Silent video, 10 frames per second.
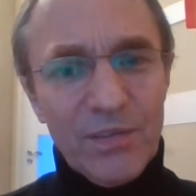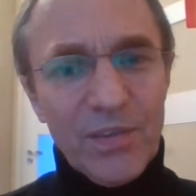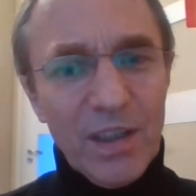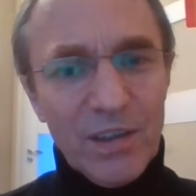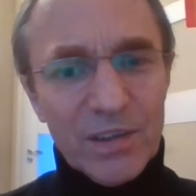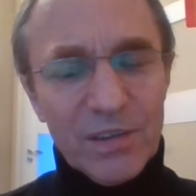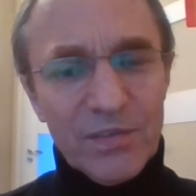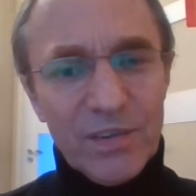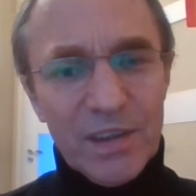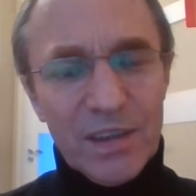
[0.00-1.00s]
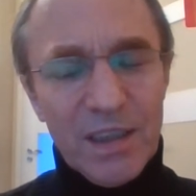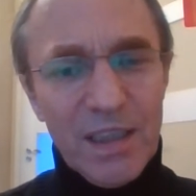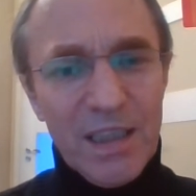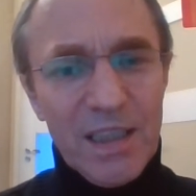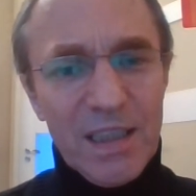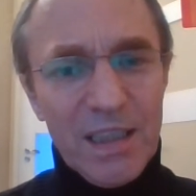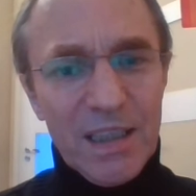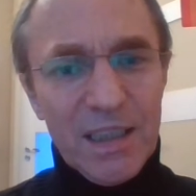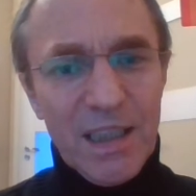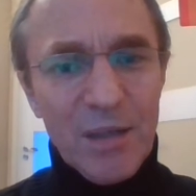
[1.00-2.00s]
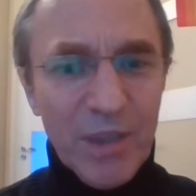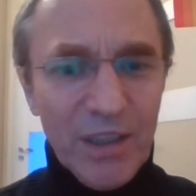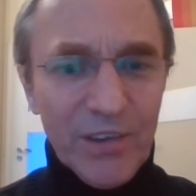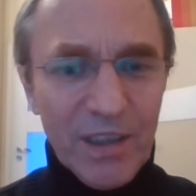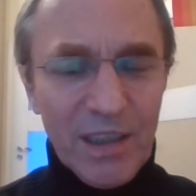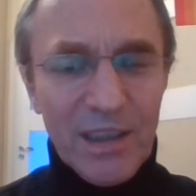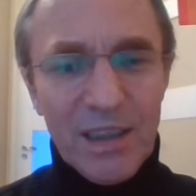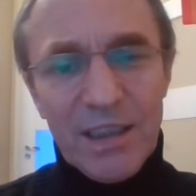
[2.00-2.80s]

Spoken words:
Philosophy in America.